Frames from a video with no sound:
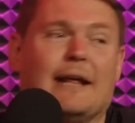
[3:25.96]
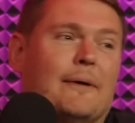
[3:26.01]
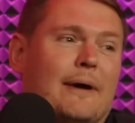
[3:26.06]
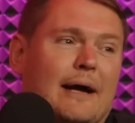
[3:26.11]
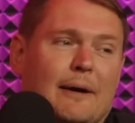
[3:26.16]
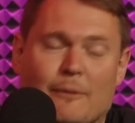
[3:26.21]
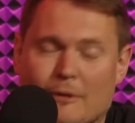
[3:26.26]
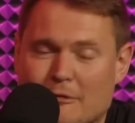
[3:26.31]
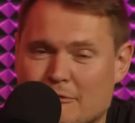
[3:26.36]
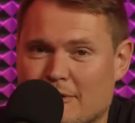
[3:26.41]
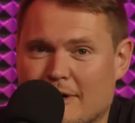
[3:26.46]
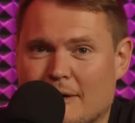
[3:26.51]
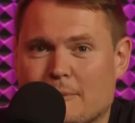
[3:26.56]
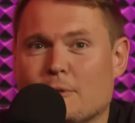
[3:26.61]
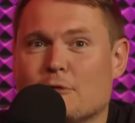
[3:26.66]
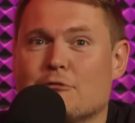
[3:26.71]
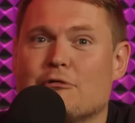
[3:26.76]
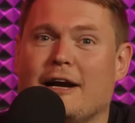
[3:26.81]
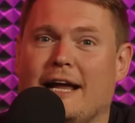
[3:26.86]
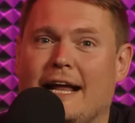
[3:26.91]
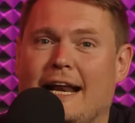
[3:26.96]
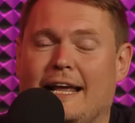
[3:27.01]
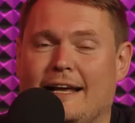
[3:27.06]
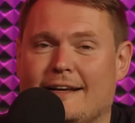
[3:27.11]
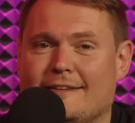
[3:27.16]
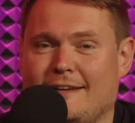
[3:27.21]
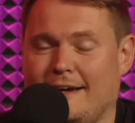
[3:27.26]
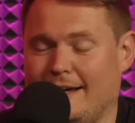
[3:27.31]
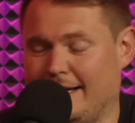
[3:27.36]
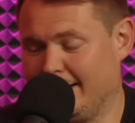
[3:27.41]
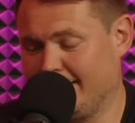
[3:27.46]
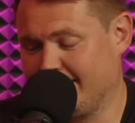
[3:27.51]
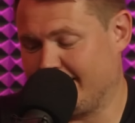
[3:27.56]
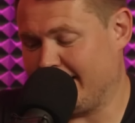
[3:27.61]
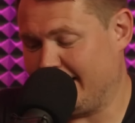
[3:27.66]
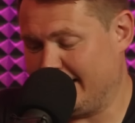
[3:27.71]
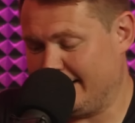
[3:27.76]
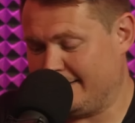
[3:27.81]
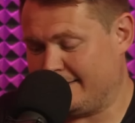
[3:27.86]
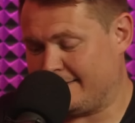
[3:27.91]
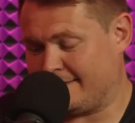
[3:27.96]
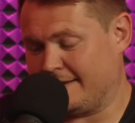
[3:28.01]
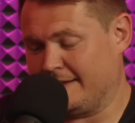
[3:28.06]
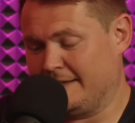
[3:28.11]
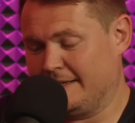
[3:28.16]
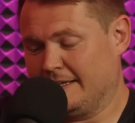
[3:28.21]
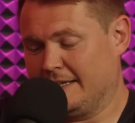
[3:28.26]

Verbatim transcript: Anyway, we're really excited. These...